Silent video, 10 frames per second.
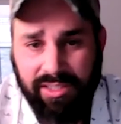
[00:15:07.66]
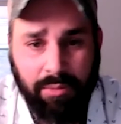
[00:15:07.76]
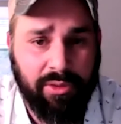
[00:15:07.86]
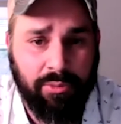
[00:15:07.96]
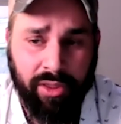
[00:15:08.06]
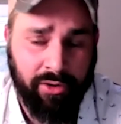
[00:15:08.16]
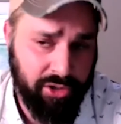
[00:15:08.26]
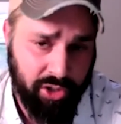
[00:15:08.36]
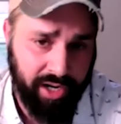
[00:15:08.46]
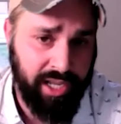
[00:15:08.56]
whether you're
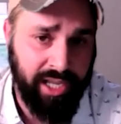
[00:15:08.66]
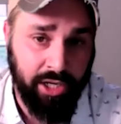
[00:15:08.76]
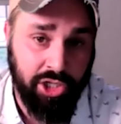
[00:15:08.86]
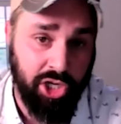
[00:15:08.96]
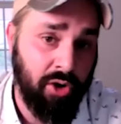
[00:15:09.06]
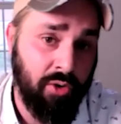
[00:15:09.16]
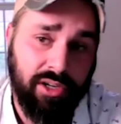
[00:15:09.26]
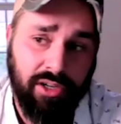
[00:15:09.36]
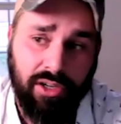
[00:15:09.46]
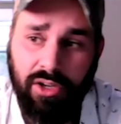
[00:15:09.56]
trying to hit a joke
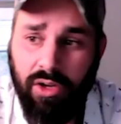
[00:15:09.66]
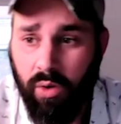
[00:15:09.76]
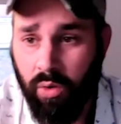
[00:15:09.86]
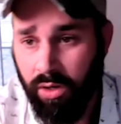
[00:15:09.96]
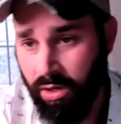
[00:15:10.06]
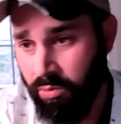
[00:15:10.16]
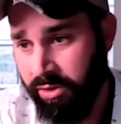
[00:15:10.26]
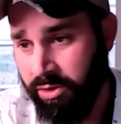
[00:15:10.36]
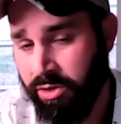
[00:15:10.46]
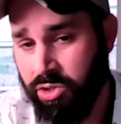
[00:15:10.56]
or
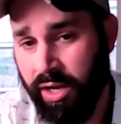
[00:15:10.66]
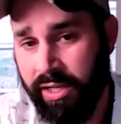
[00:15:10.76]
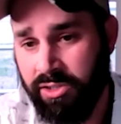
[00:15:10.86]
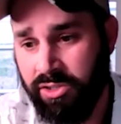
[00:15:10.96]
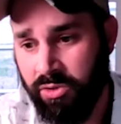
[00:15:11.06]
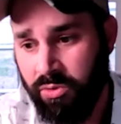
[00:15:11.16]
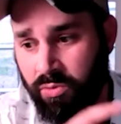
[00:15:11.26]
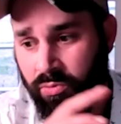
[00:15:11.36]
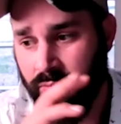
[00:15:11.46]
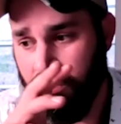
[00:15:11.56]
whether you're trying to